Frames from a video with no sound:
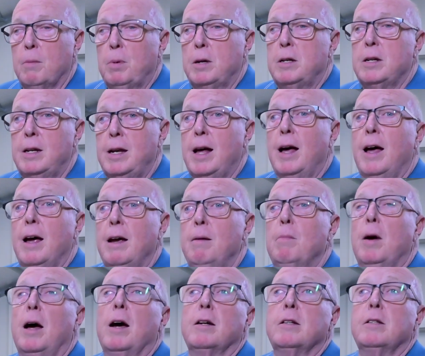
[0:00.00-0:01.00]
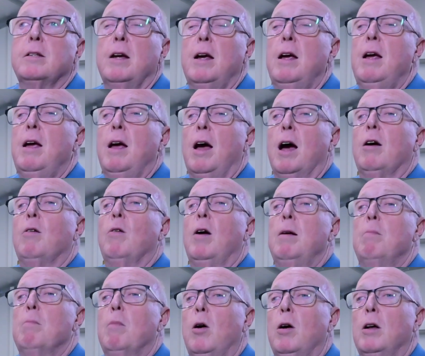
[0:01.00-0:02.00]
But today marks a
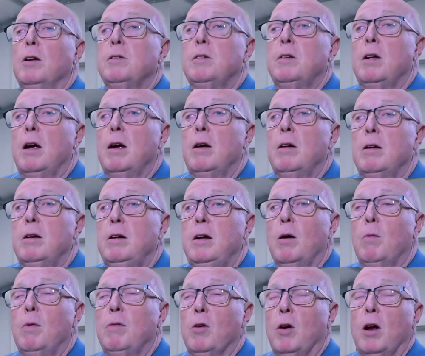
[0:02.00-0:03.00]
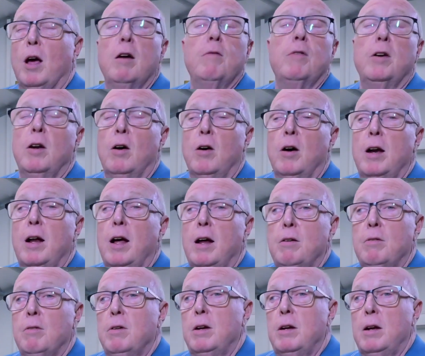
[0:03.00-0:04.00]
great milestone. We've got over
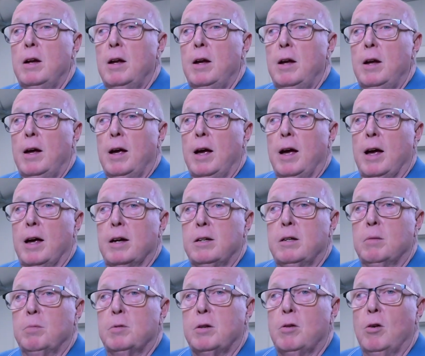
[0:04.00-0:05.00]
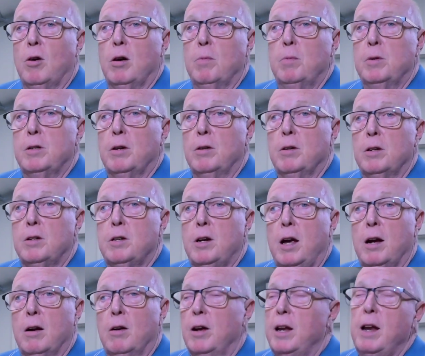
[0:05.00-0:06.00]
900 subscribers on the
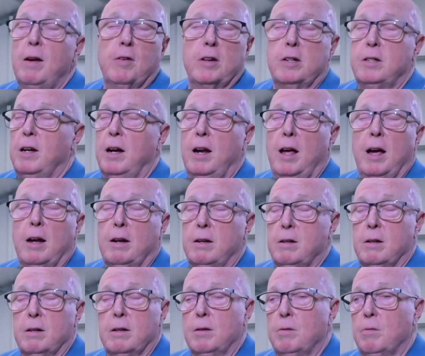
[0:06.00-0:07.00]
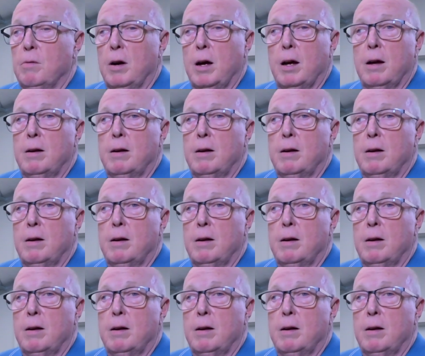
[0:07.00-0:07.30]
channel. I never set out to